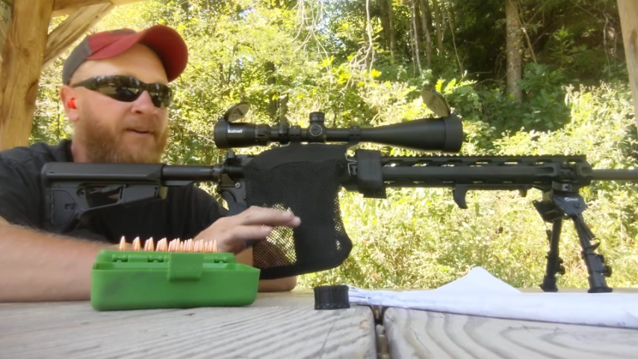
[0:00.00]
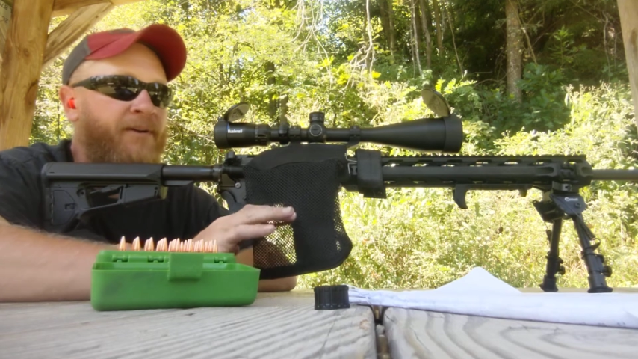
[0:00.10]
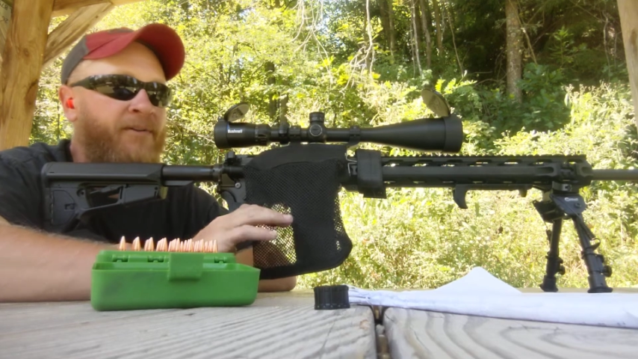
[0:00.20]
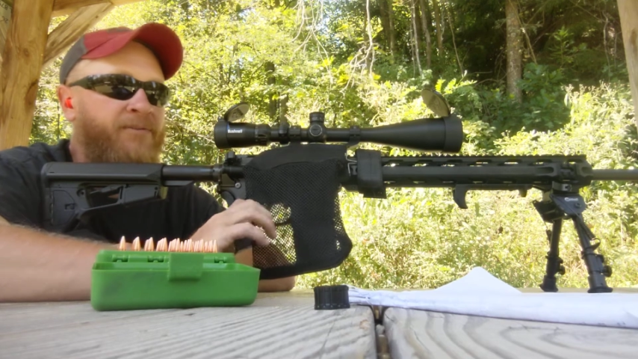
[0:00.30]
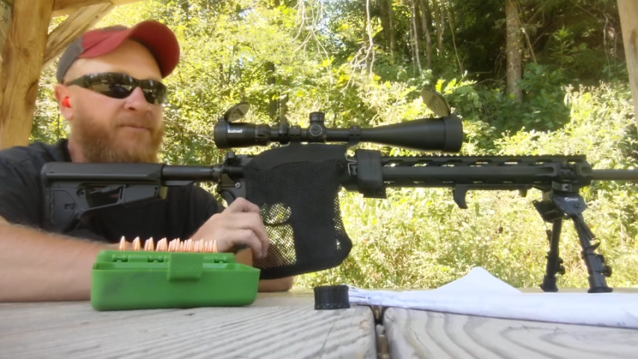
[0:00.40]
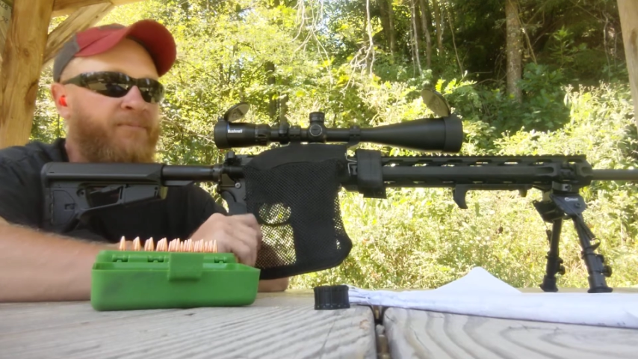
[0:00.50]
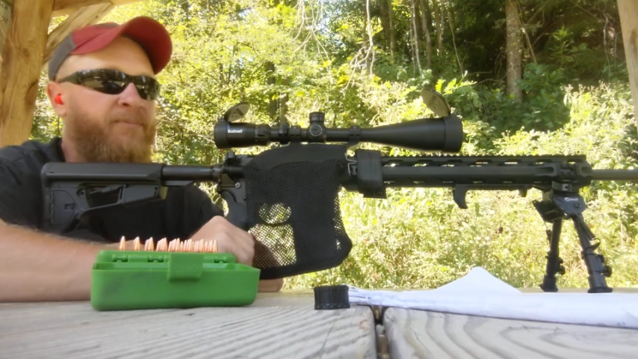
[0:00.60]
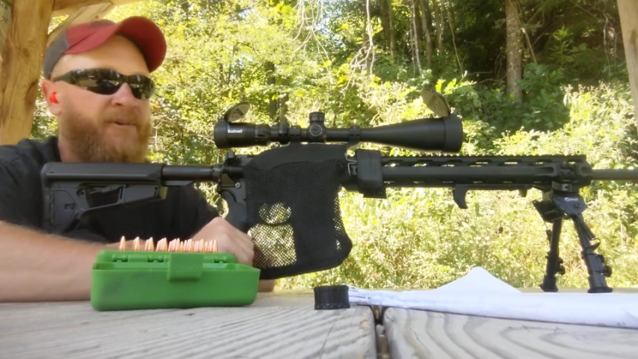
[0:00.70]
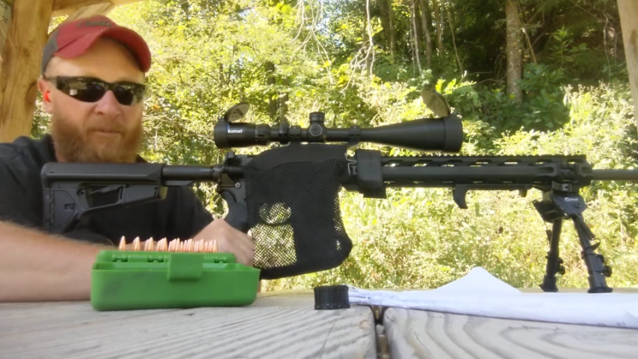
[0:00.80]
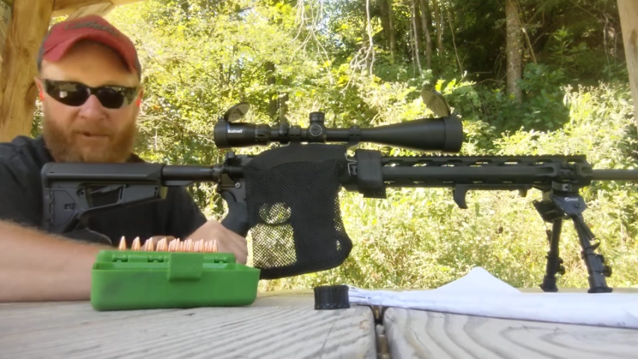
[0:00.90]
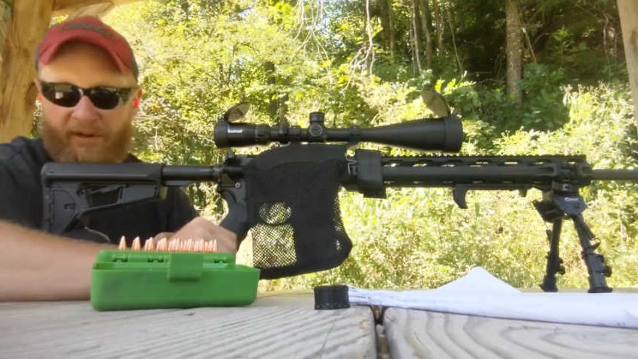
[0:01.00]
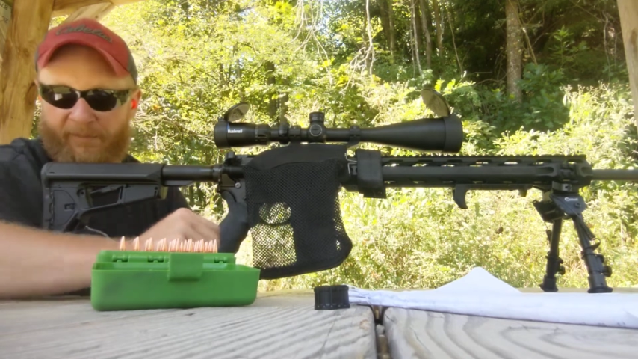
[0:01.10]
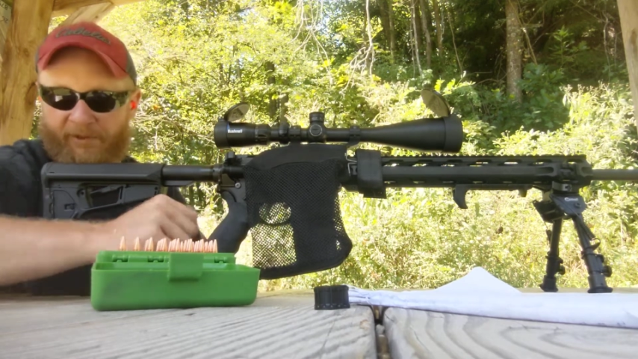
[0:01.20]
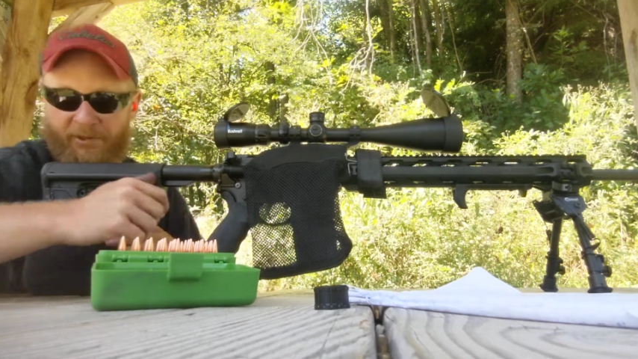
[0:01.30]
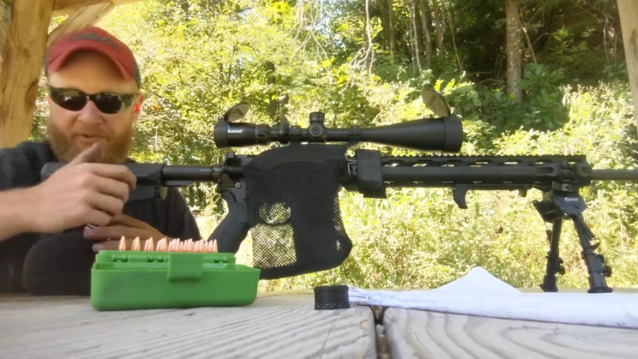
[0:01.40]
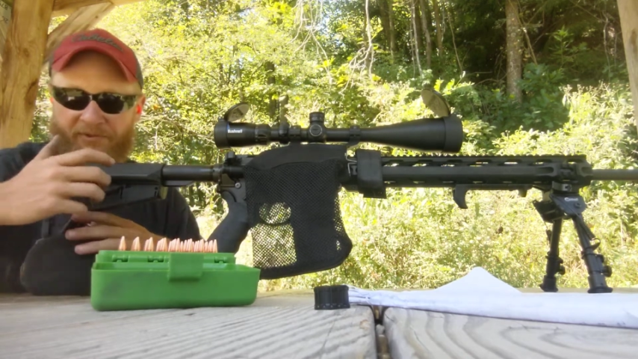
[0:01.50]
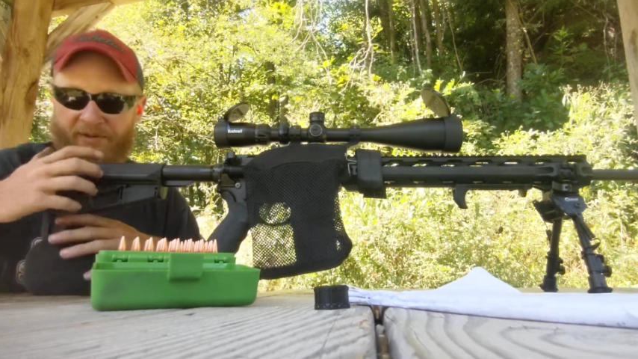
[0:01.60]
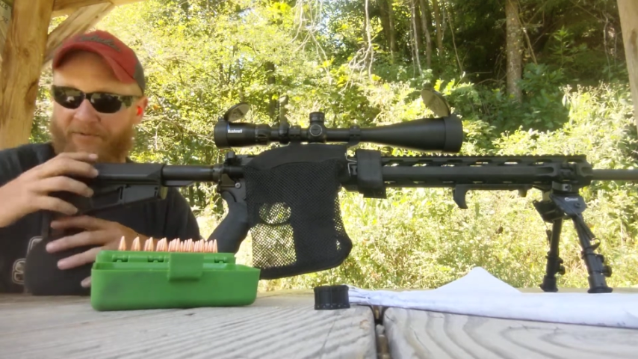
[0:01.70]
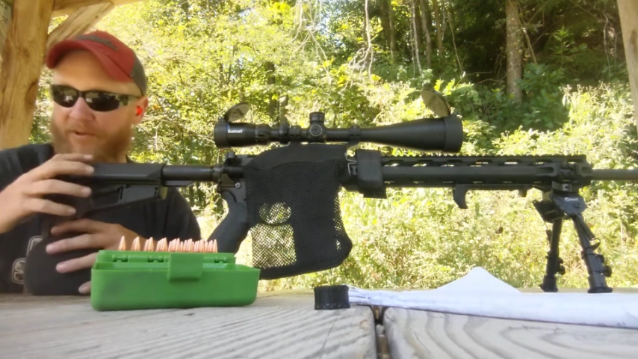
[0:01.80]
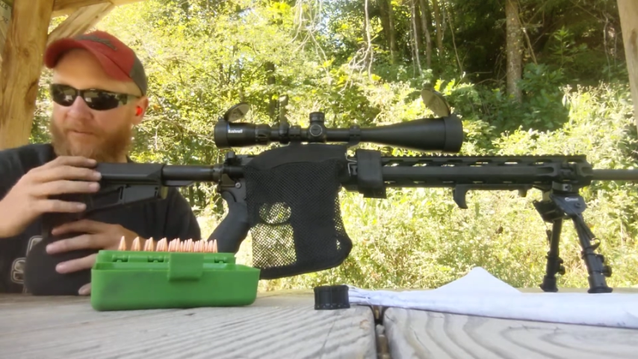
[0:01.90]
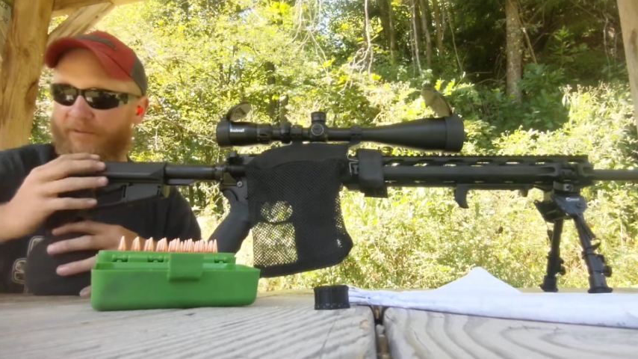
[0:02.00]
I know it's real kind of pressure sensitive